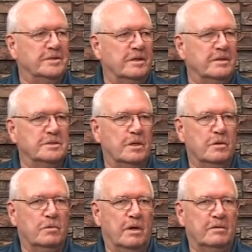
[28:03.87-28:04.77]
There is no
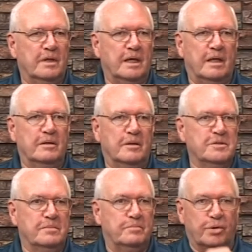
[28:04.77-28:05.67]
quote to end
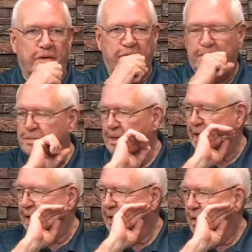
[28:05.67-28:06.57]
this program today.